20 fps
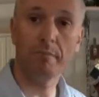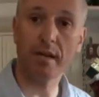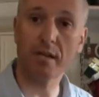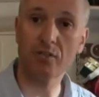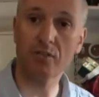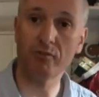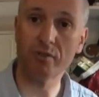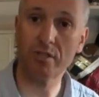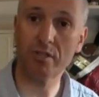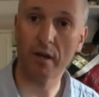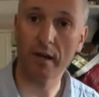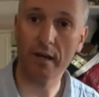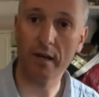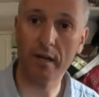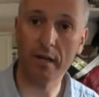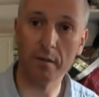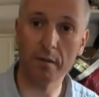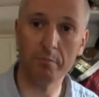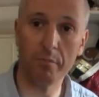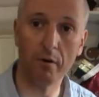mixed
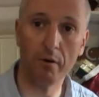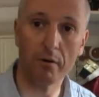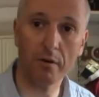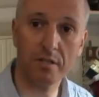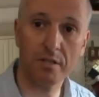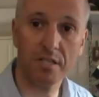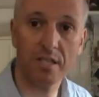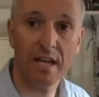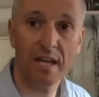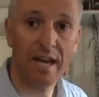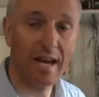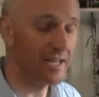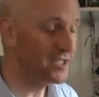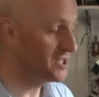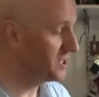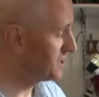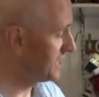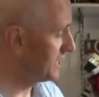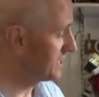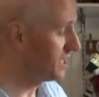recycling box.
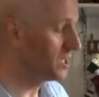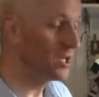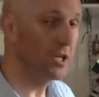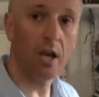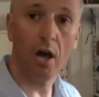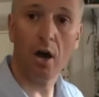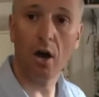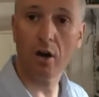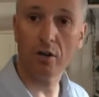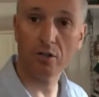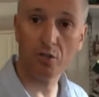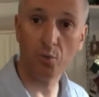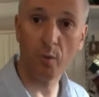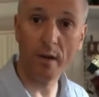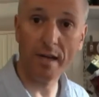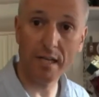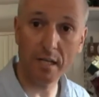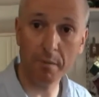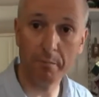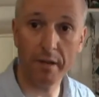As you can see it's a large
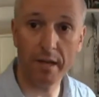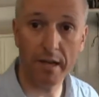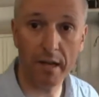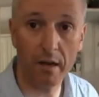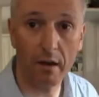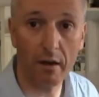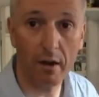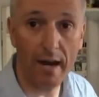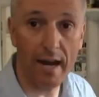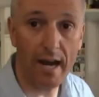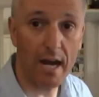wheelie bin in our